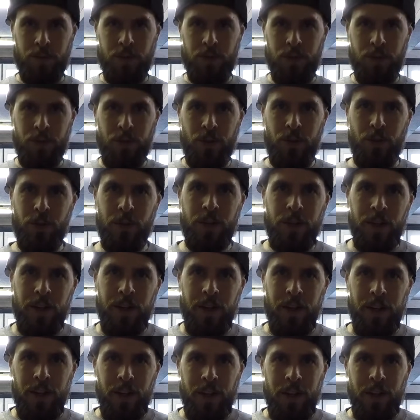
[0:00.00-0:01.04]
to
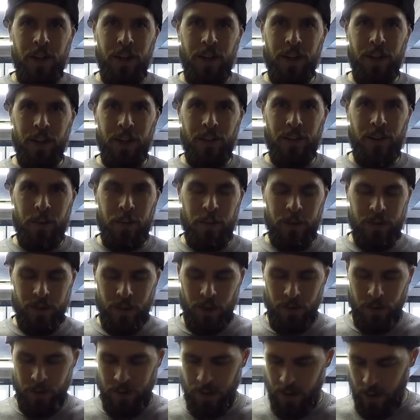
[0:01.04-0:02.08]
another
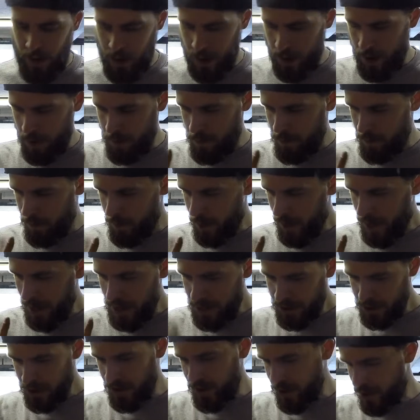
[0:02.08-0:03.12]
episode.
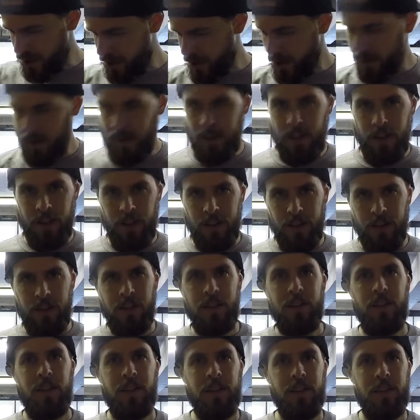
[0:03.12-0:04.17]
Actually doing
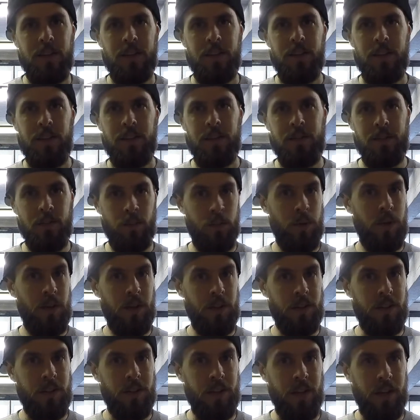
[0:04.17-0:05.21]
some work
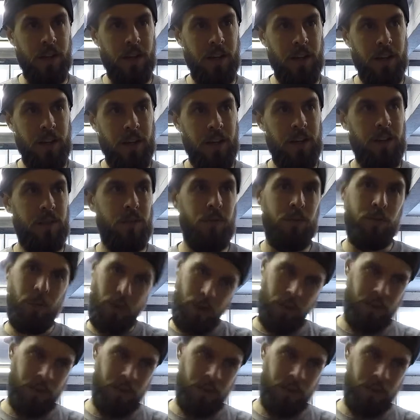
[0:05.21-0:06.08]
today rather